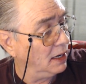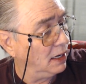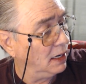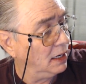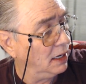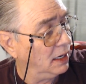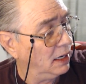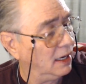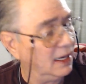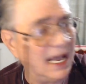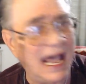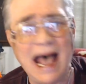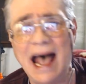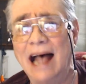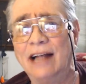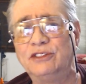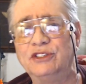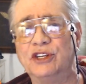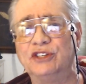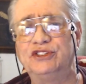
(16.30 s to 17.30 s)
Yeah,
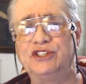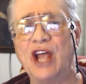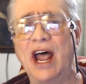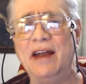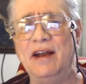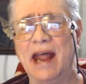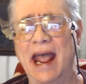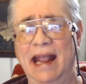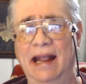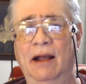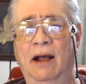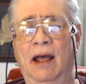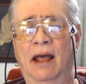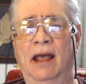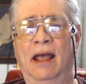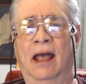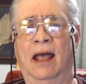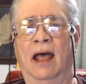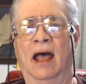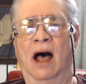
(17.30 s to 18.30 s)
it's a Sunday.
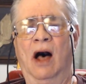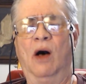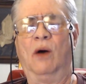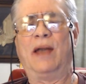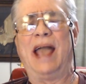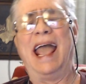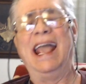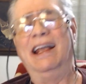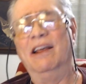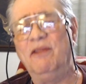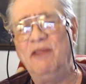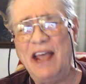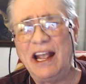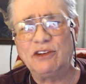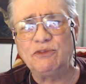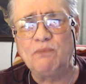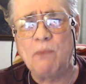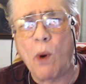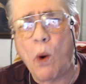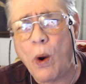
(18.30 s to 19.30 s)
Okay, this
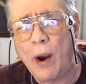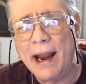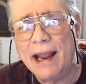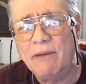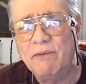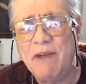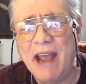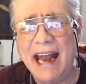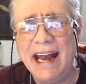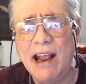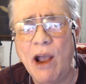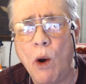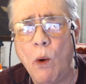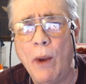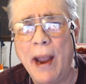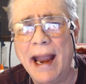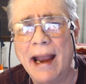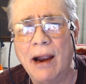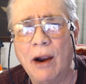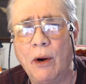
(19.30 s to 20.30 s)
boring video
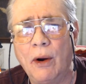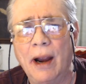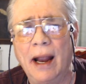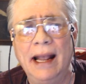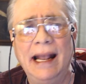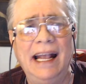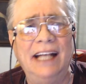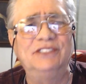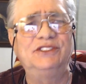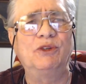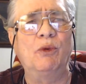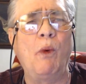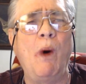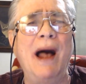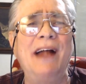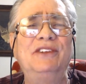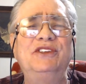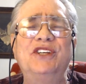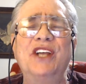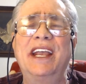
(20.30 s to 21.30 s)
here is
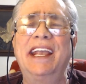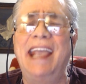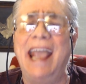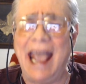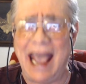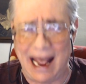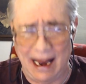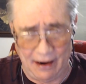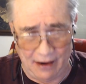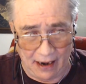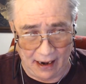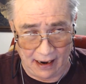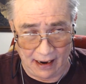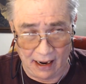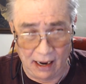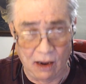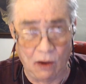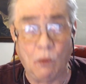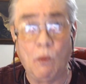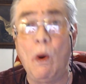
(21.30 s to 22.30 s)
once again,
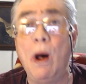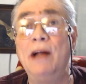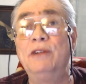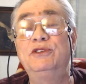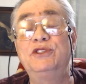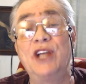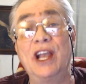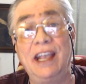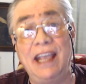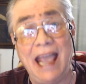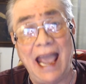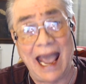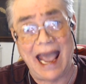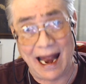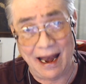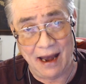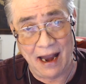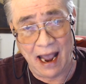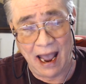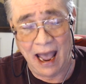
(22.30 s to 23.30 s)
once
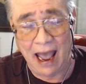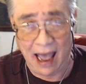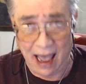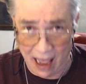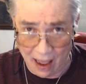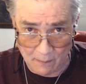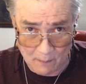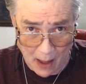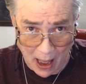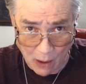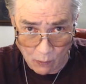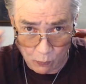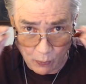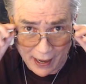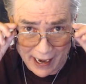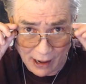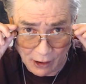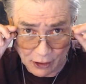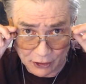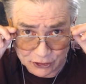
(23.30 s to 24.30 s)
again, about
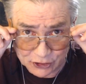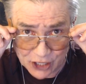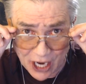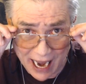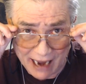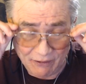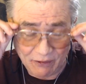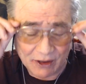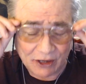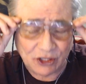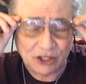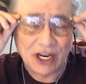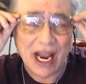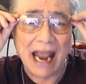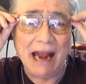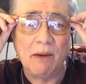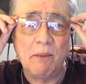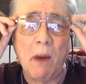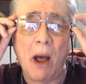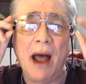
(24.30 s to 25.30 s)
real estate in the state of
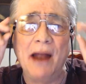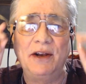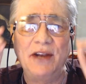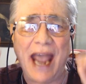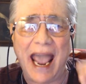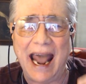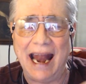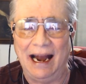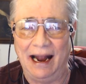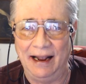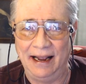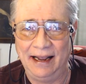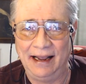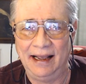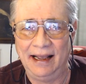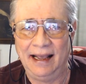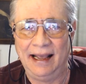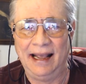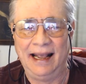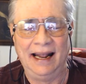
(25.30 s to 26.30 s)
Montana.
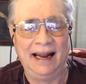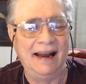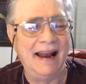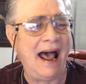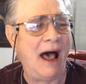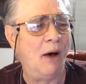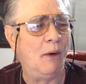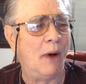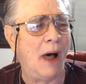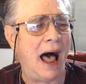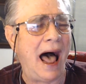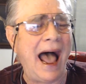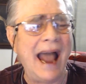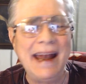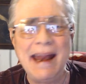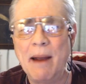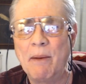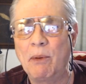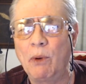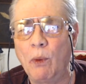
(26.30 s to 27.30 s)
Now, I
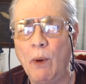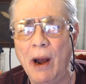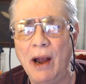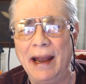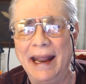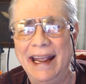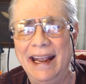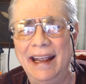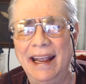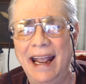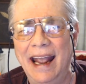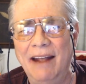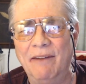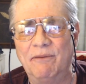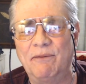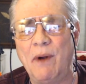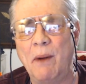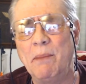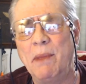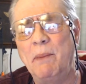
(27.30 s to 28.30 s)
never really, it,
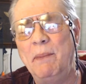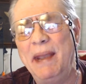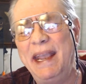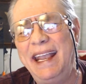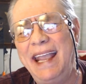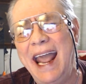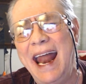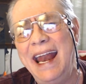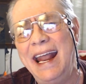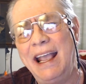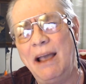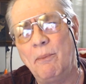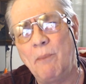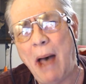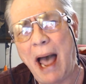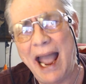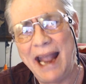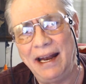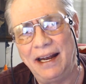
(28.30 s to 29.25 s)
from the beginning of my